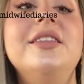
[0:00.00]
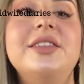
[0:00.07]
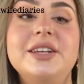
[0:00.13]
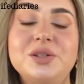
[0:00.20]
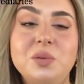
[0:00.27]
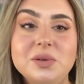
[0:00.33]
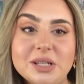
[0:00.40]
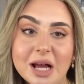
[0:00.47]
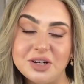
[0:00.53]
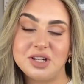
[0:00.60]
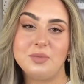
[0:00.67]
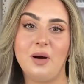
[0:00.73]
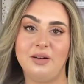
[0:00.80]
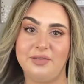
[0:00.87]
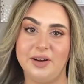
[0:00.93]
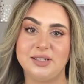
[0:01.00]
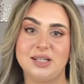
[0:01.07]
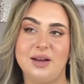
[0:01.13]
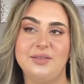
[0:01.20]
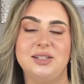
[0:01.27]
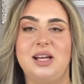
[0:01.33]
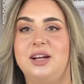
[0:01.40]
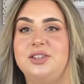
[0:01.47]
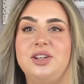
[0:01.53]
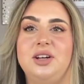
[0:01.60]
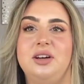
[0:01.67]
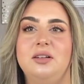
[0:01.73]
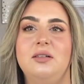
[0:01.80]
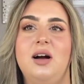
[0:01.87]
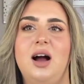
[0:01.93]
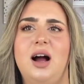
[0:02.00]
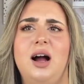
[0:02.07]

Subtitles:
This was actually my first ever tattoo.